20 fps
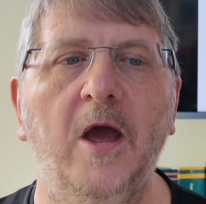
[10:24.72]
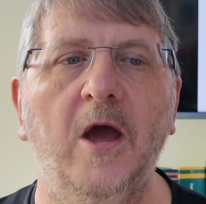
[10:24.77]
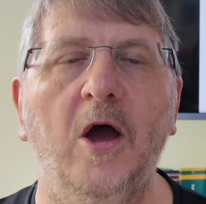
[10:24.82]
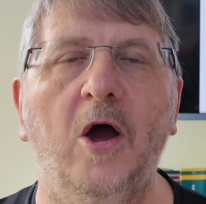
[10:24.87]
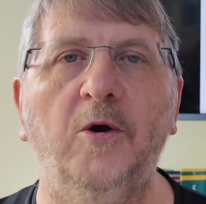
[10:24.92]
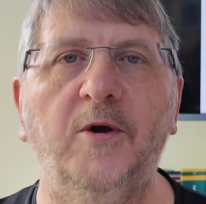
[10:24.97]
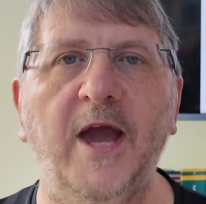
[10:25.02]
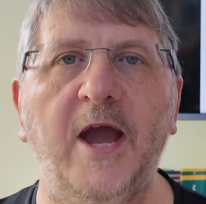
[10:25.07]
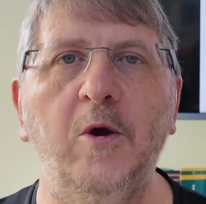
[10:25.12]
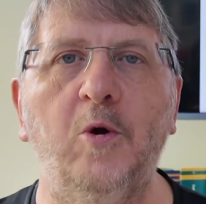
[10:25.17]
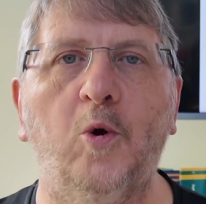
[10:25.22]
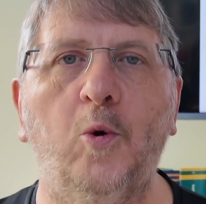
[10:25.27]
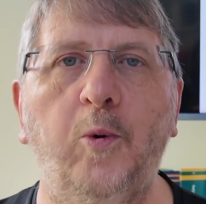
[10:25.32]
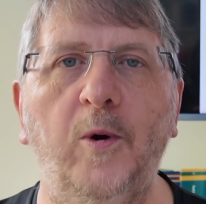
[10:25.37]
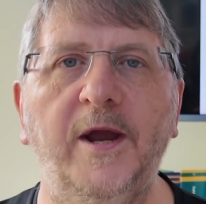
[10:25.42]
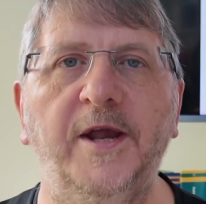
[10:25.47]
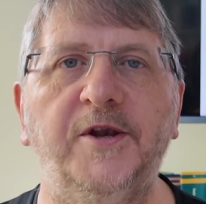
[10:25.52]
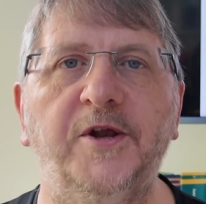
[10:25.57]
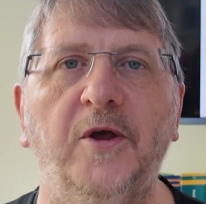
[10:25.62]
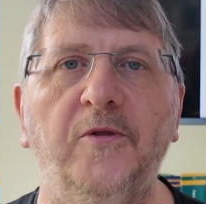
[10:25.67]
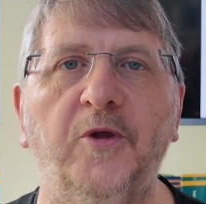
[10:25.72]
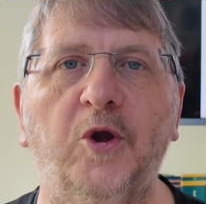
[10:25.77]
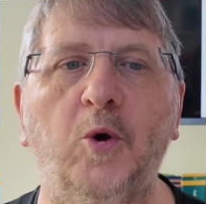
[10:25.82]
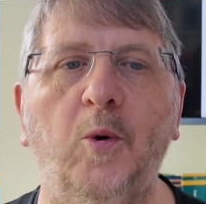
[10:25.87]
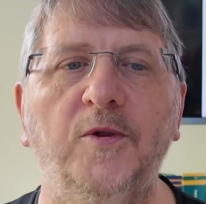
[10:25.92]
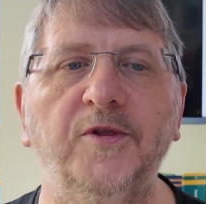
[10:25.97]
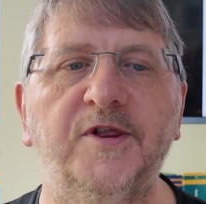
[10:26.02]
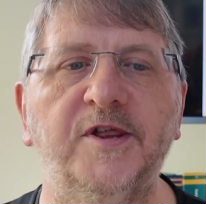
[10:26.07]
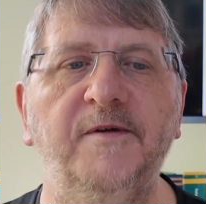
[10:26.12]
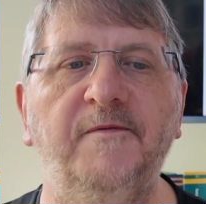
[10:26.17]
Okay, QID, the
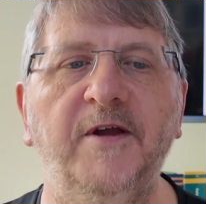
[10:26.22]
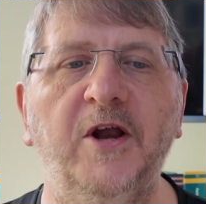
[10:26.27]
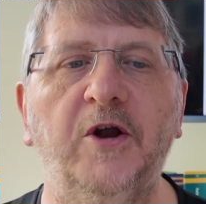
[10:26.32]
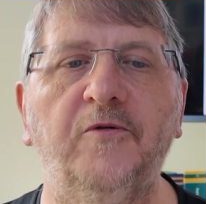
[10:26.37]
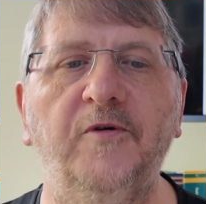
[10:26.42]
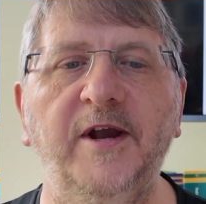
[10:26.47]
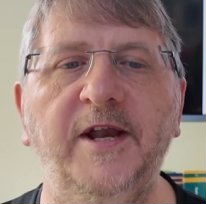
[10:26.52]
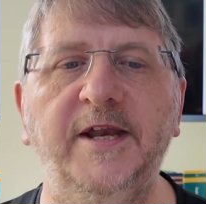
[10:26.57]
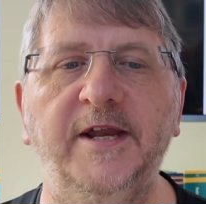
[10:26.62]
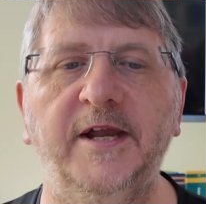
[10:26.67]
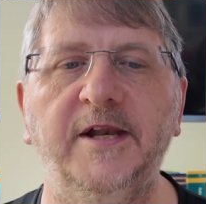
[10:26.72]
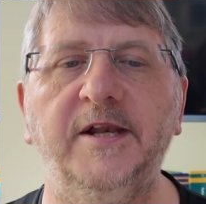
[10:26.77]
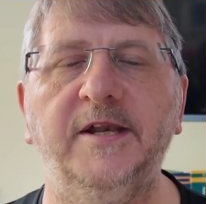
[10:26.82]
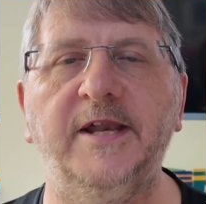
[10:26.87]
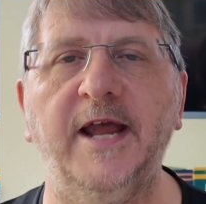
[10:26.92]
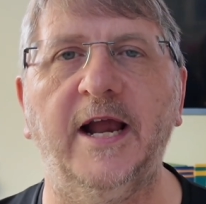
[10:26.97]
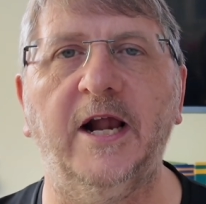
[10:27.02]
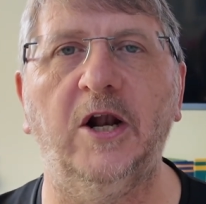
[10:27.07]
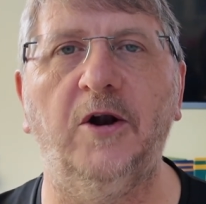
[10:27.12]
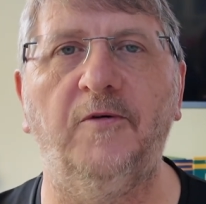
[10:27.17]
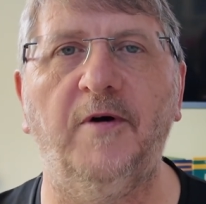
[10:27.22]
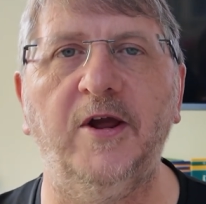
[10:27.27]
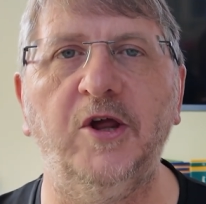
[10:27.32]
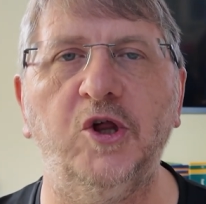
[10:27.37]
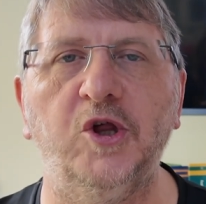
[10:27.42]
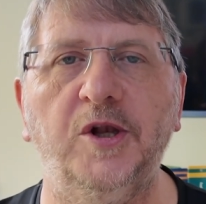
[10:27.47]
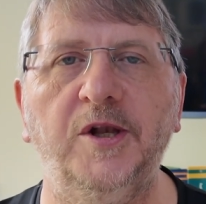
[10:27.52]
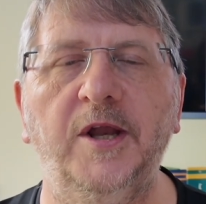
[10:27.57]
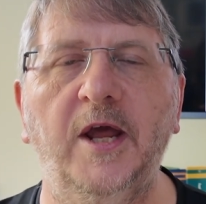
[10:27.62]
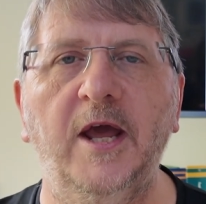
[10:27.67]
quantity of ingredient
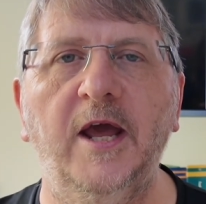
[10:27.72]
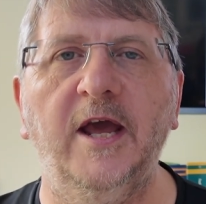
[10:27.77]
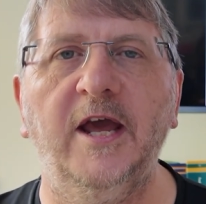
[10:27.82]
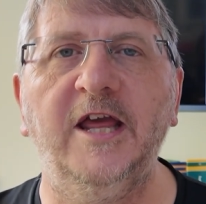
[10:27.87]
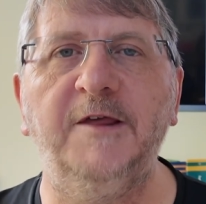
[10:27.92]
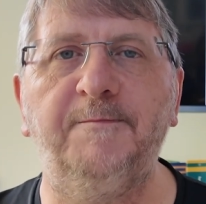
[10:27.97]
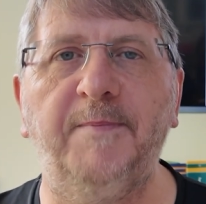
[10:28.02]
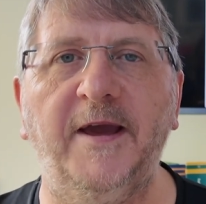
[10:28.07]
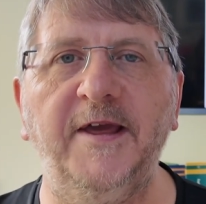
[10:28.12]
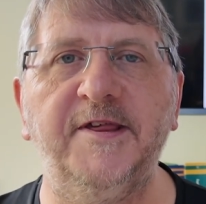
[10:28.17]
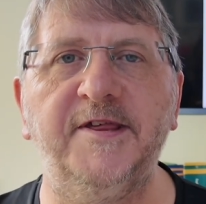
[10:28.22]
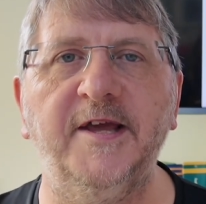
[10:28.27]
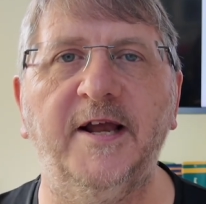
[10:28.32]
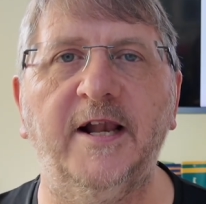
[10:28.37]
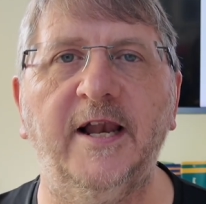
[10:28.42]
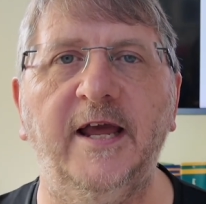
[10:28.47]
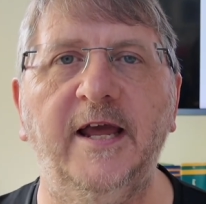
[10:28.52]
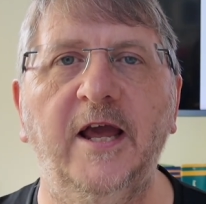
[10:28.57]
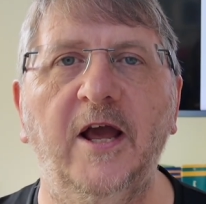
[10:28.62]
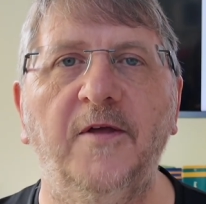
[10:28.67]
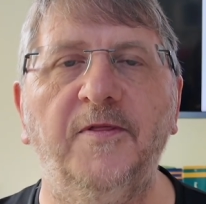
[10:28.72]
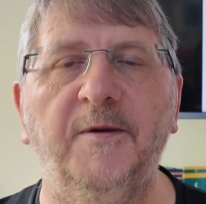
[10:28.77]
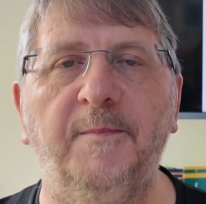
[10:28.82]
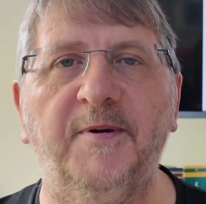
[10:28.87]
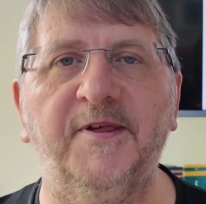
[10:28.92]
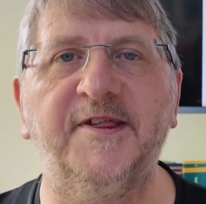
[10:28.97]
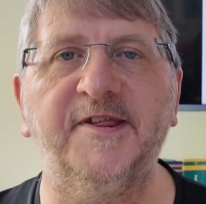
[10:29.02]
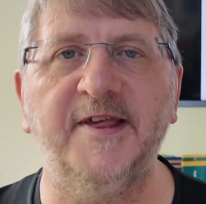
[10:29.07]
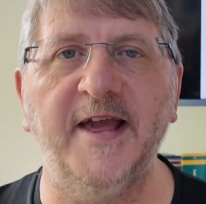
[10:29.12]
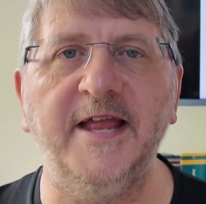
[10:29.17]
declaration, is basically the
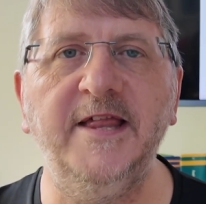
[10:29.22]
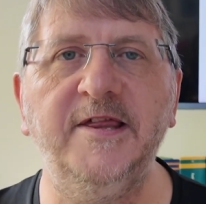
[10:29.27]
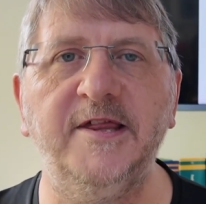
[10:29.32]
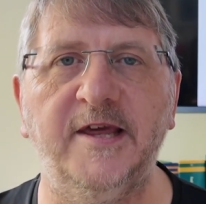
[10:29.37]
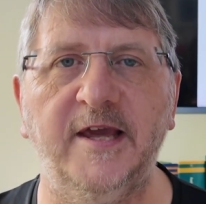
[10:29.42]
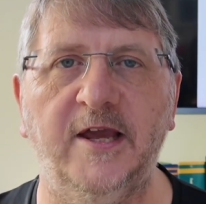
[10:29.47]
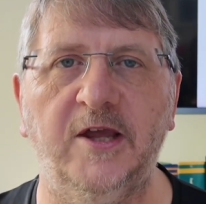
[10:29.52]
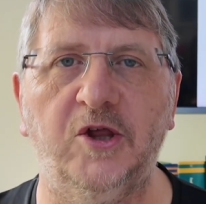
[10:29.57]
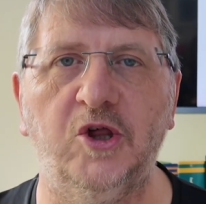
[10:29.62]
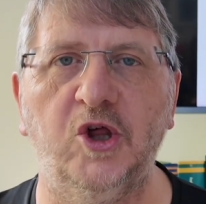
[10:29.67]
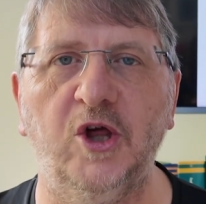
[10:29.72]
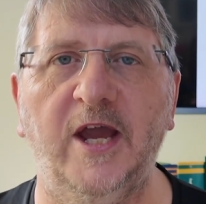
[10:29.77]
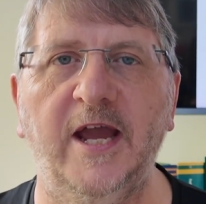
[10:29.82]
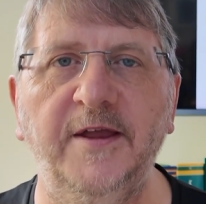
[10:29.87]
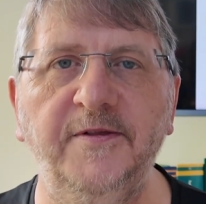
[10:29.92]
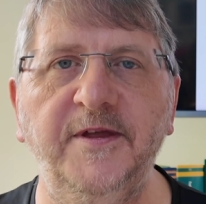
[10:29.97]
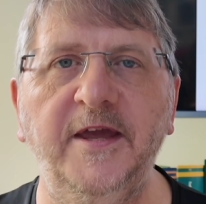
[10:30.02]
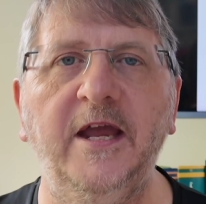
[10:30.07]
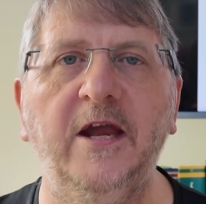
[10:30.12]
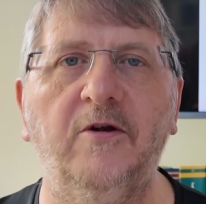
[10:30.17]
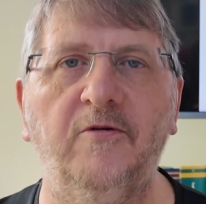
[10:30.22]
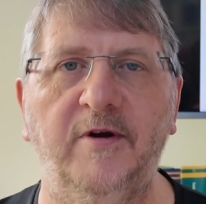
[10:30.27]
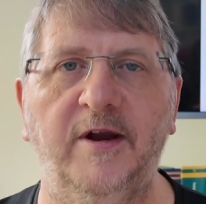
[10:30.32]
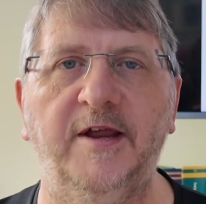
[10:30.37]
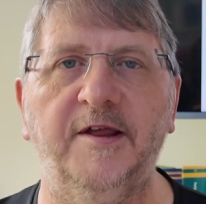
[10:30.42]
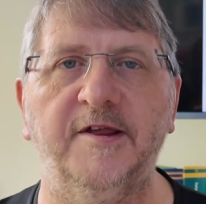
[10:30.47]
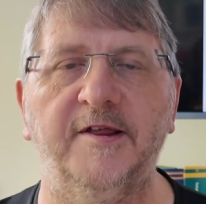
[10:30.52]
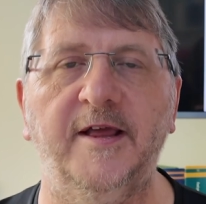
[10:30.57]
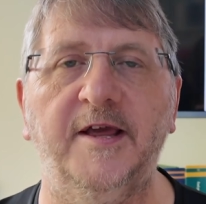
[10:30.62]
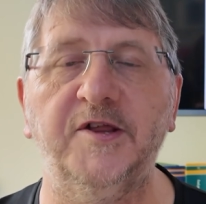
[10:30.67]
percentage in the
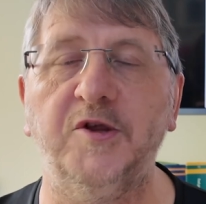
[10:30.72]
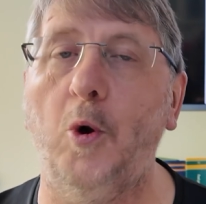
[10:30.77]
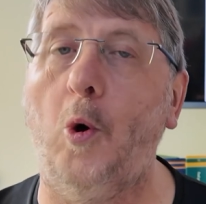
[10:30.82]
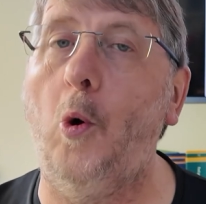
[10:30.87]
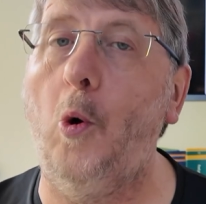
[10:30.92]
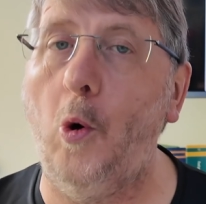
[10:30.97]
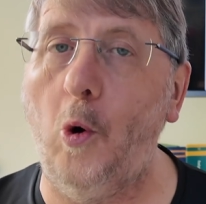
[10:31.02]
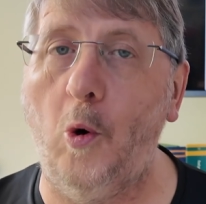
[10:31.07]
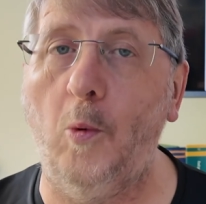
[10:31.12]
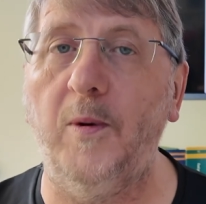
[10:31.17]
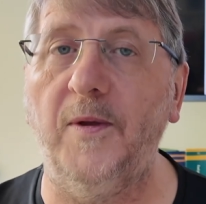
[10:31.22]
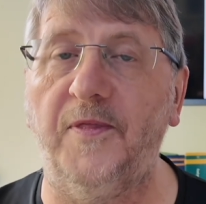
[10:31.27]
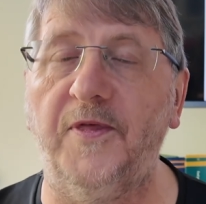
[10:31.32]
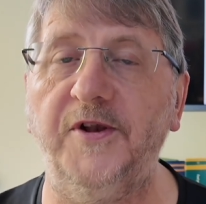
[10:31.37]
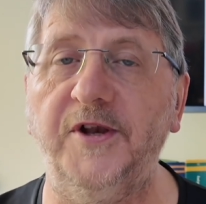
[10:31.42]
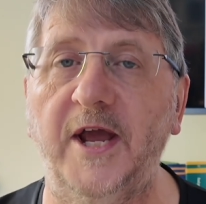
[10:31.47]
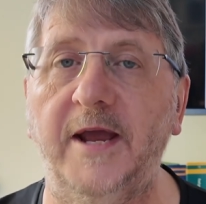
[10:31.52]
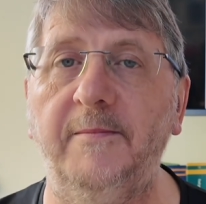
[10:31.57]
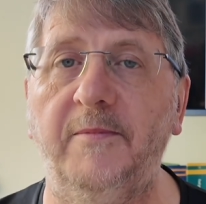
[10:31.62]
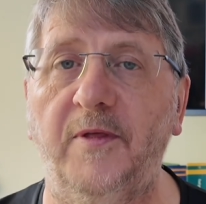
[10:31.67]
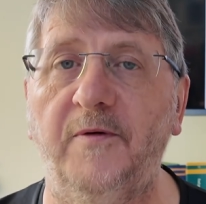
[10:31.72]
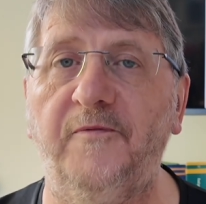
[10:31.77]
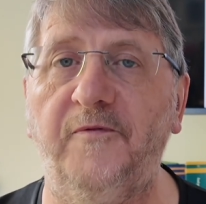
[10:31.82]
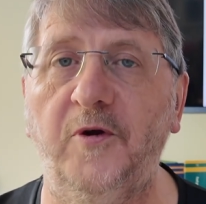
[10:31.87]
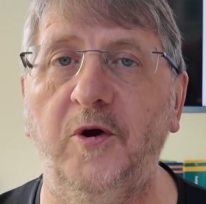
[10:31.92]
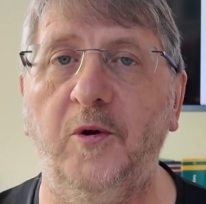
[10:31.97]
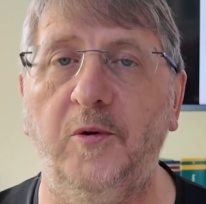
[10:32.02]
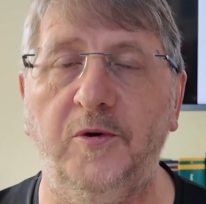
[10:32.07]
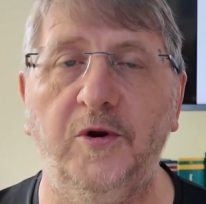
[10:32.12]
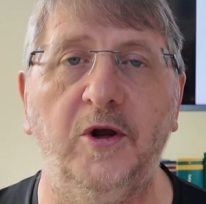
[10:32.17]
ingredients list or with the name of the
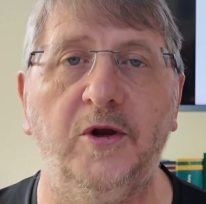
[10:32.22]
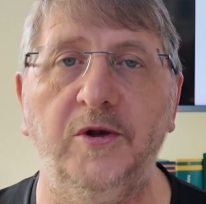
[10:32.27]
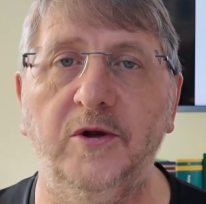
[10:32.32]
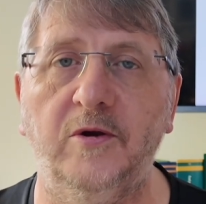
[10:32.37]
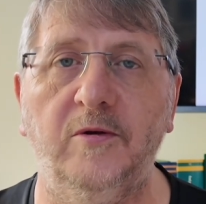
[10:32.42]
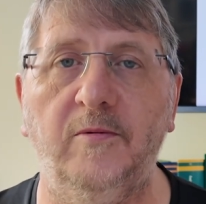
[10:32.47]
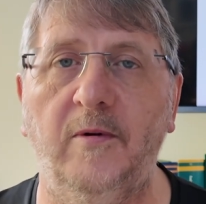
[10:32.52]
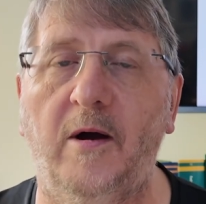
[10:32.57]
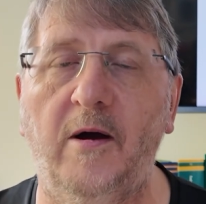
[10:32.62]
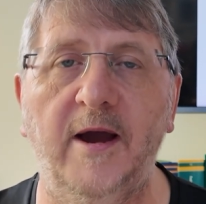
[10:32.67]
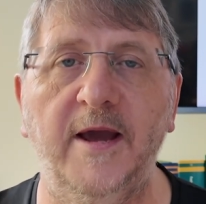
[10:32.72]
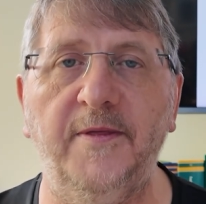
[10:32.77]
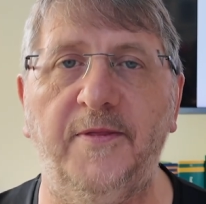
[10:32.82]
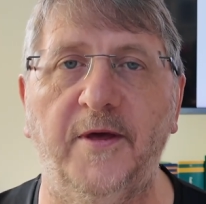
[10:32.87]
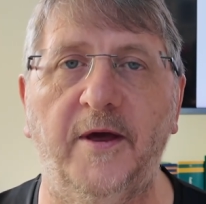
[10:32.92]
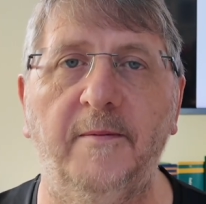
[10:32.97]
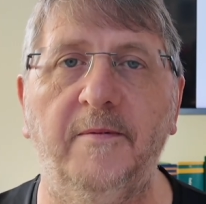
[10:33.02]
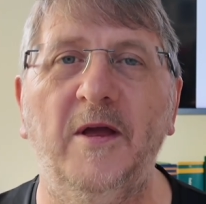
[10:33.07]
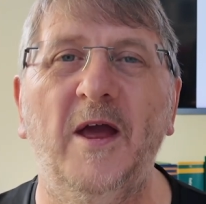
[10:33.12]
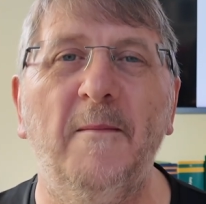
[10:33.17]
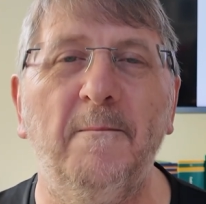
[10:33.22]
food. You can do either.